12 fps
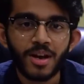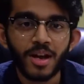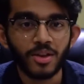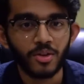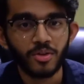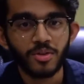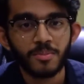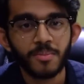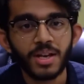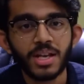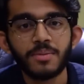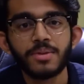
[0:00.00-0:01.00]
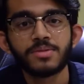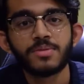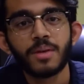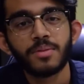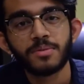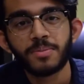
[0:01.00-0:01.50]
Hello, my name is
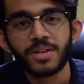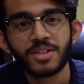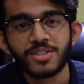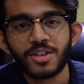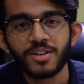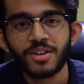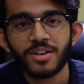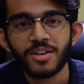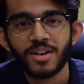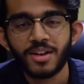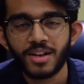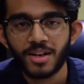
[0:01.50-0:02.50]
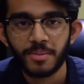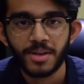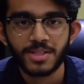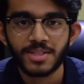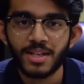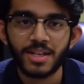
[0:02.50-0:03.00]
Vaibhav Bhattacharya and I am an
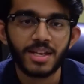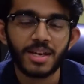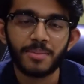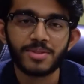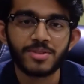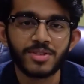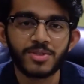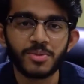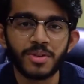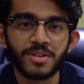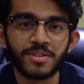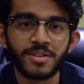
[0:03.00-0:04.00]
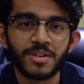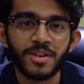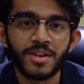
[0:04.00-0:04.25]
excelling chemistry student.